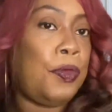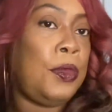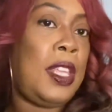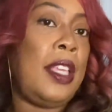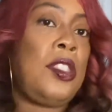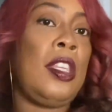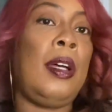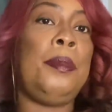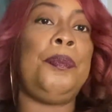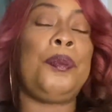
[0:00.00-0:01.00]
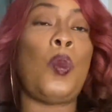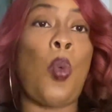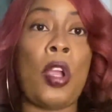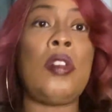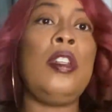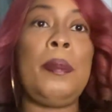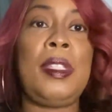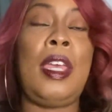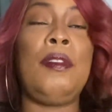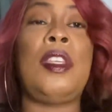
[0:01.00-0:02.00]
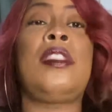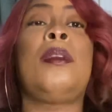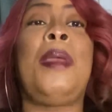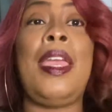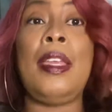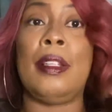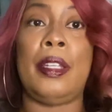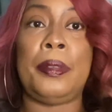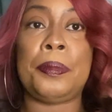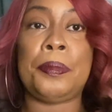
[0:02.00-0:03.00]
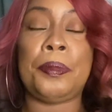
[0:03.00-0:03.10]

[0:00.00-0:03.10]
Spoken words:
did some work on themselves and some healing.